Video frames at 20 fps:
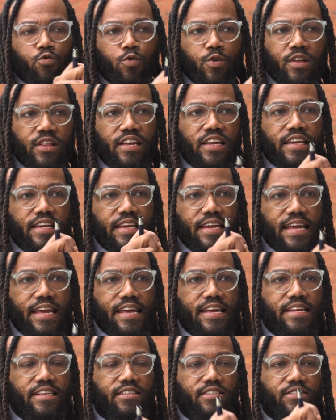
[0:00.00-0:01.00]
really
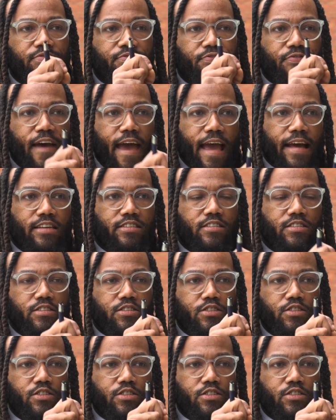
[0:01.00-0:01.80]
needs facts and